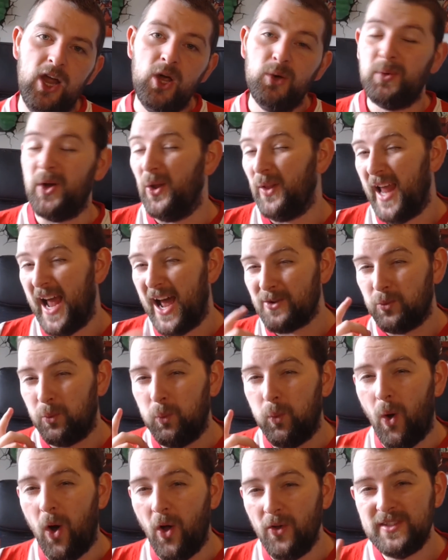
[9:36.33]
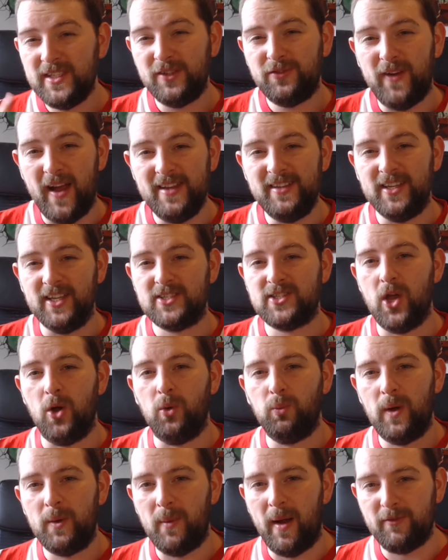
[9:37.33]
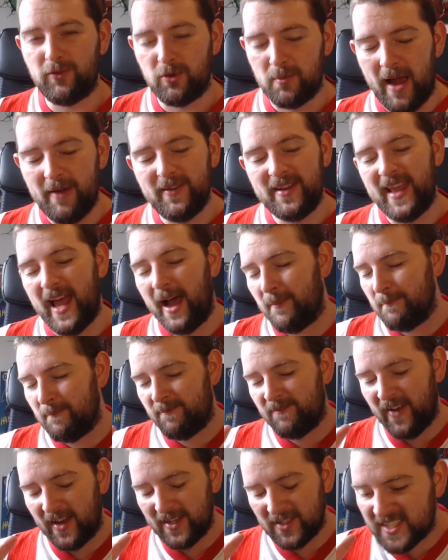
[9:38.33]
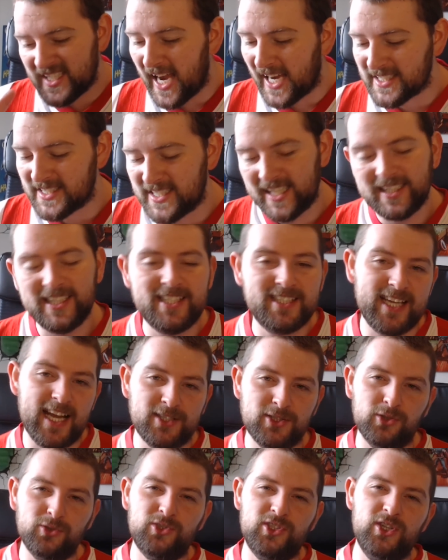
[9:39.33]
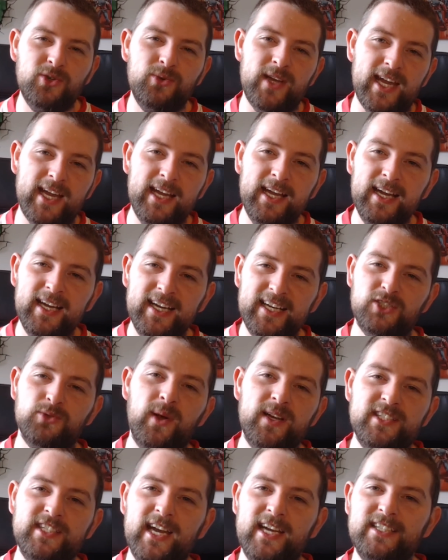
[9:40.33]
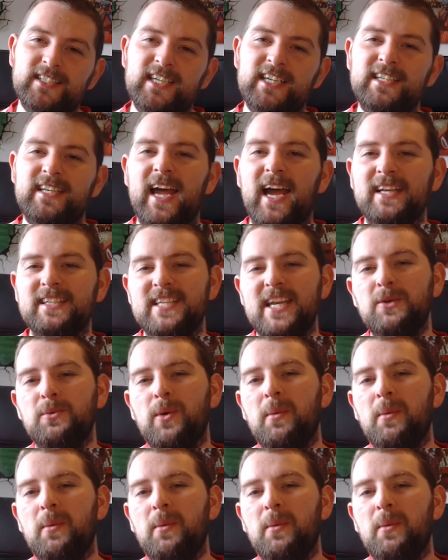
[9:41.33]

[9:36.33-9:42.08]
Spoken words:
We only had 1 defender, so we went from having that fantastically settled unit in 2018-19,